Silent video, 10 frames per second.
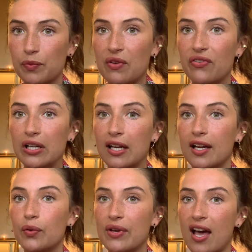We feel
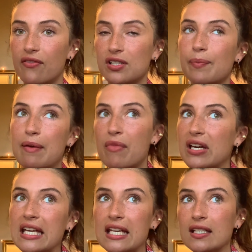like we have to spend
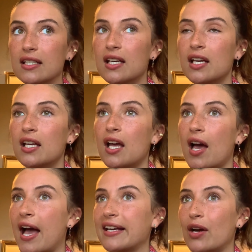money and
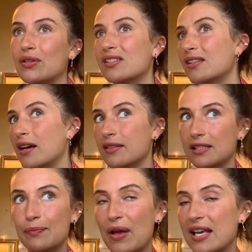hang out in certain
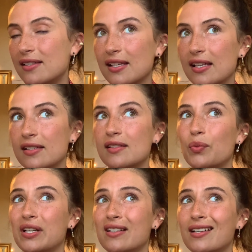spaces
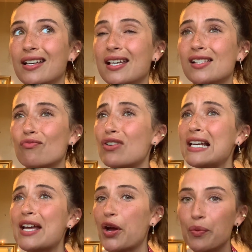when it's
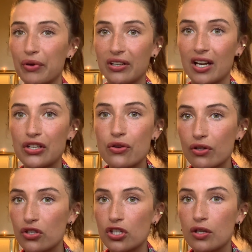really open and you
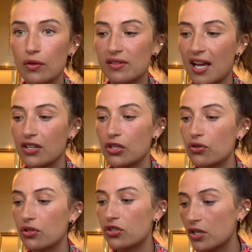can choose, and you
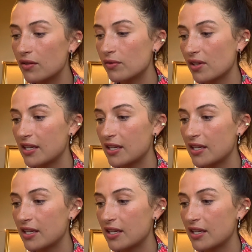should choose an